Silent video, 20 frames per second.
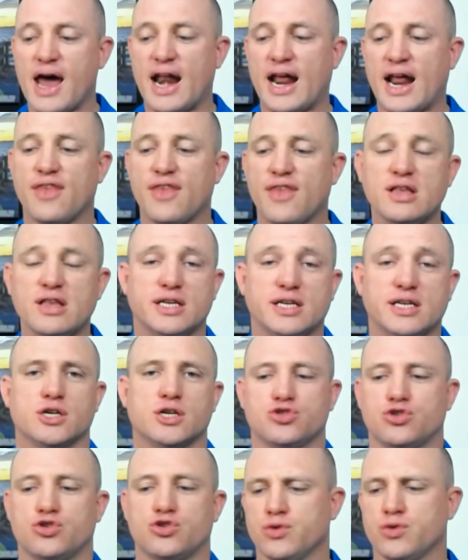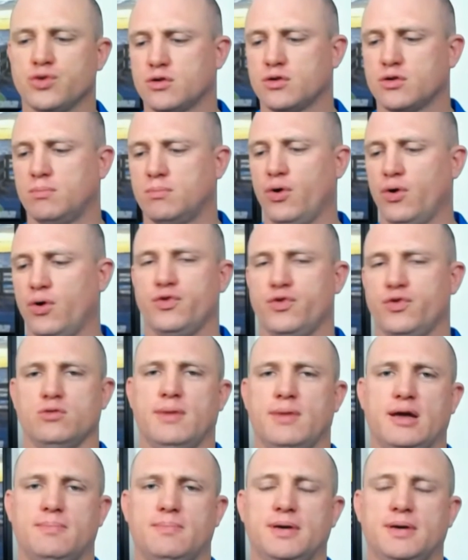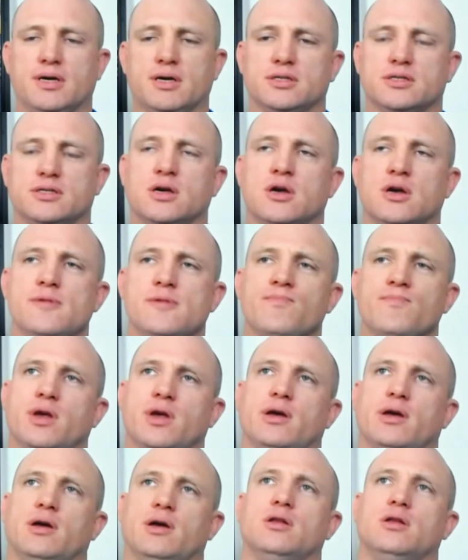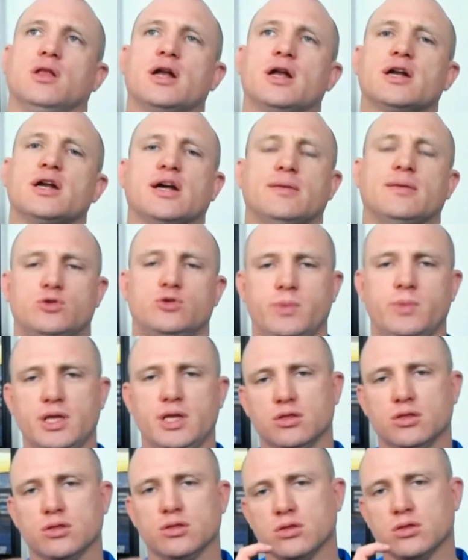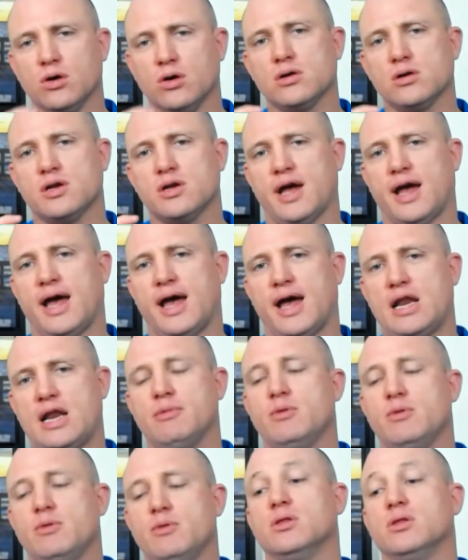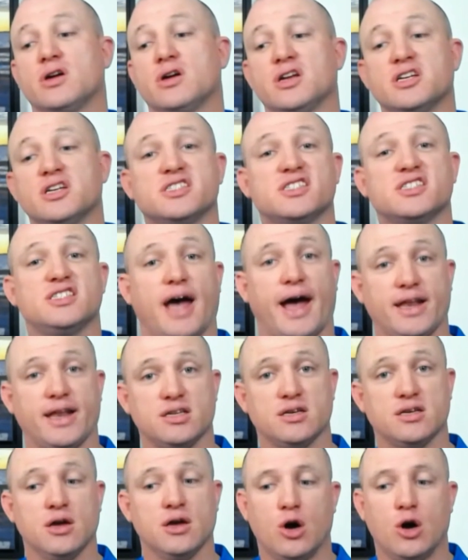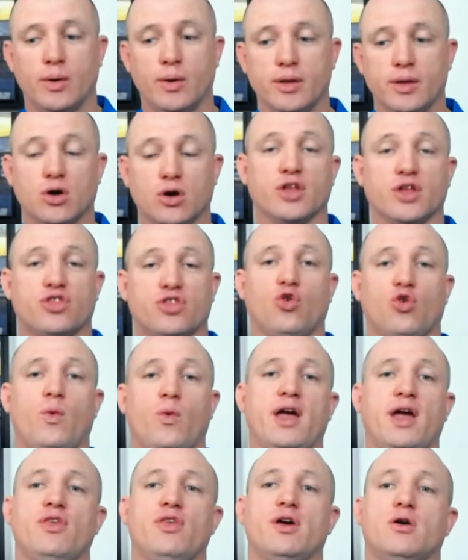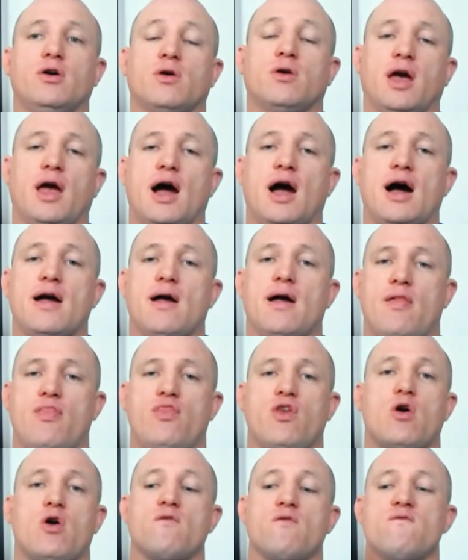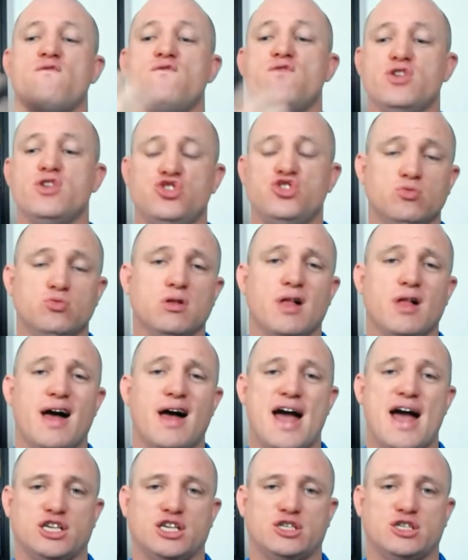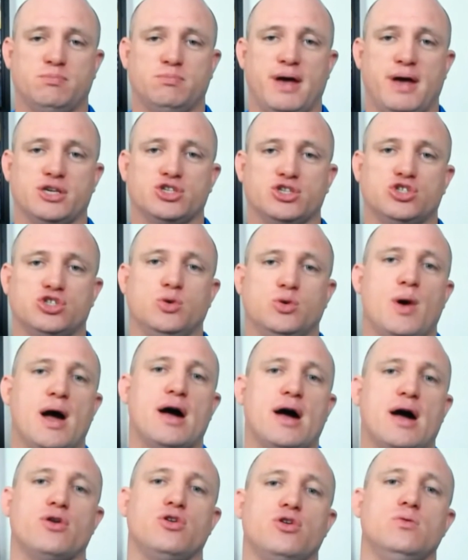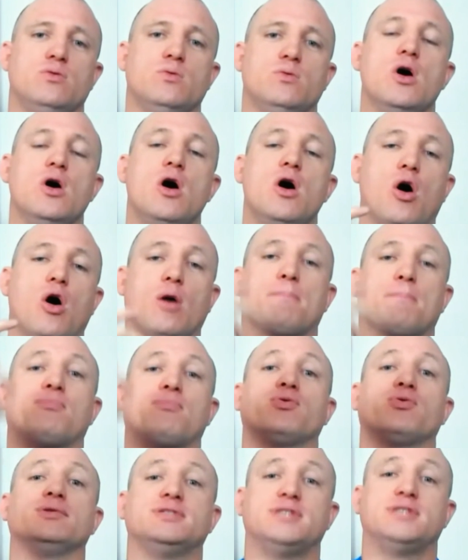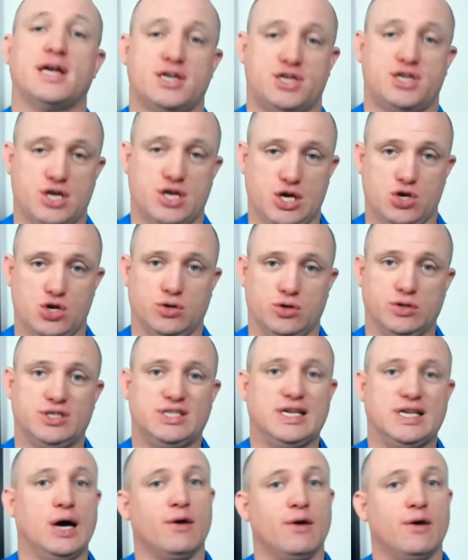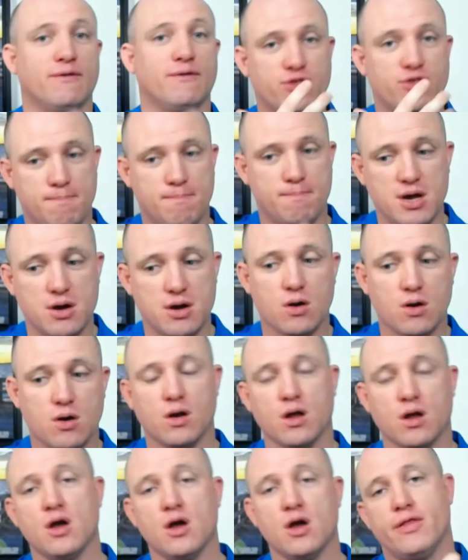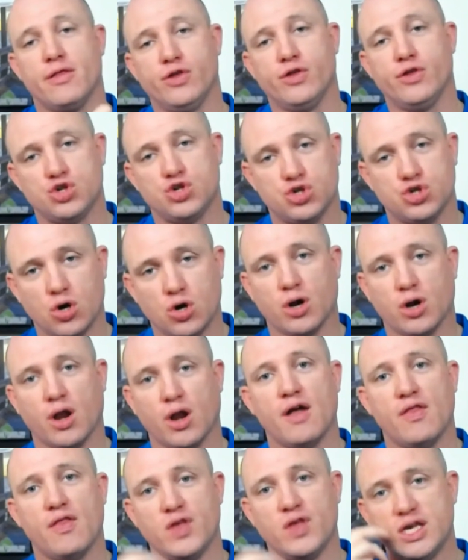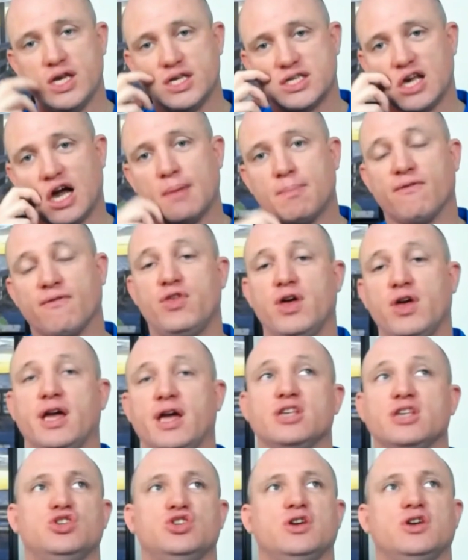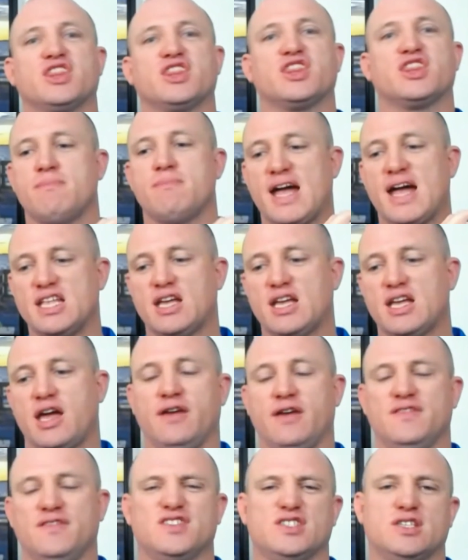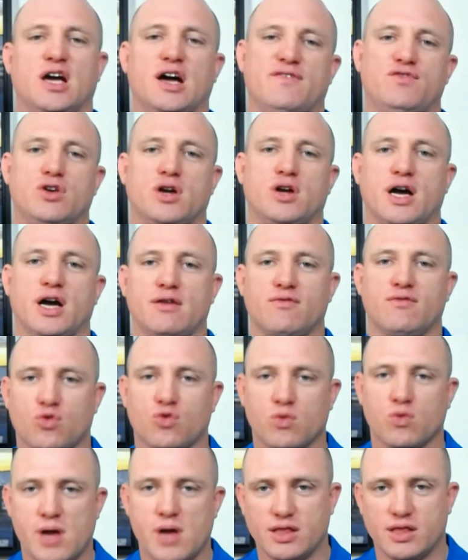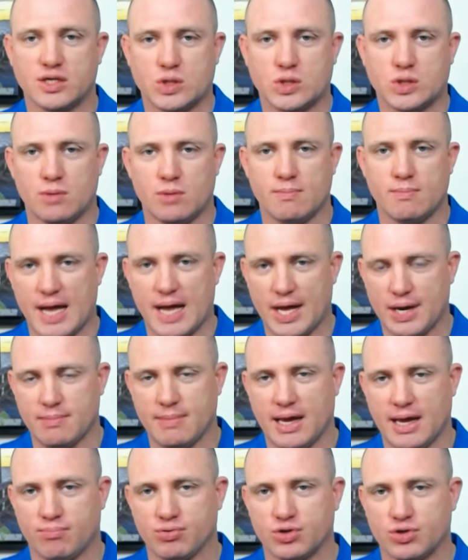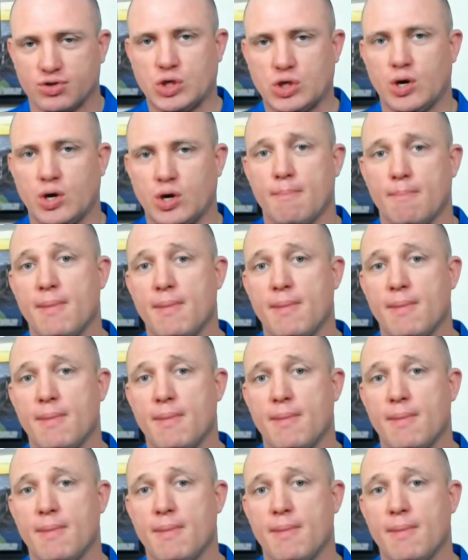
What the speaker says: think that's such a critical point that you make, because a lot of times we look at a set, we look at the way that, there are visual aspects to how you are presenting yourself, the beard, the shirt, these type of things. You got the man cave stuff, you kind of create this sort of mountain man persona.